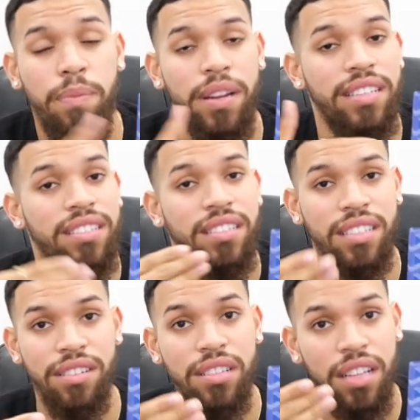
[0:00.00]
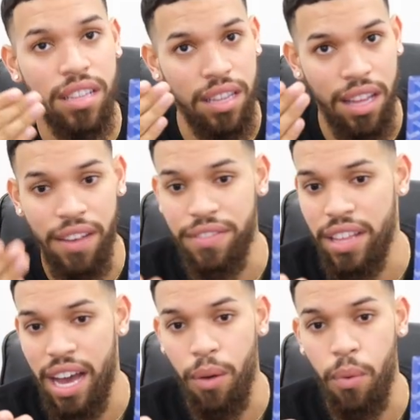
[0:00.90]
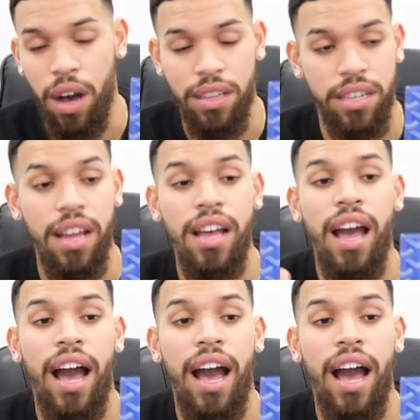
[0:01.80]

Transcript: but I still loved that wallet.